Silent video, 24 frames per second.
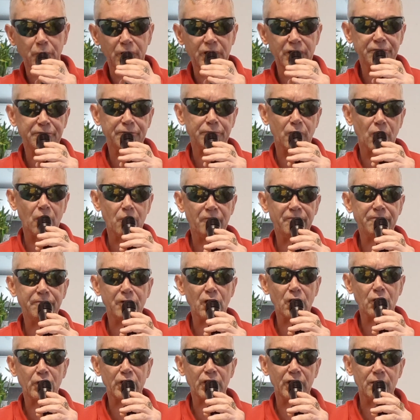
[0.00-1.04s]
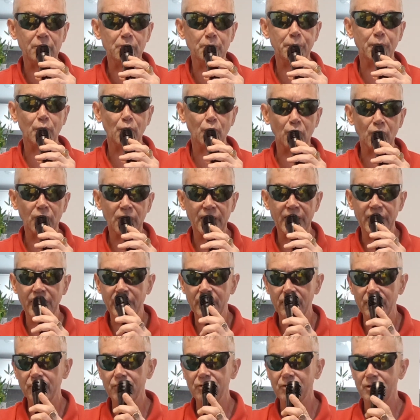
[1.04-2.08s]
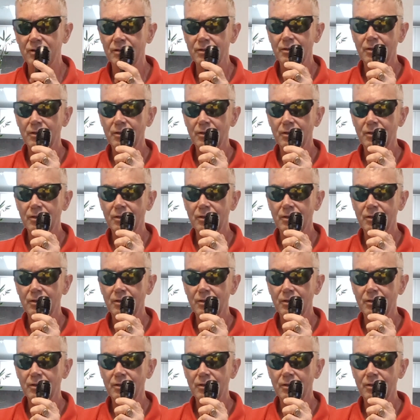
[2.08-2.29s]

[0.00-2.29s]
we're from fucking Portland.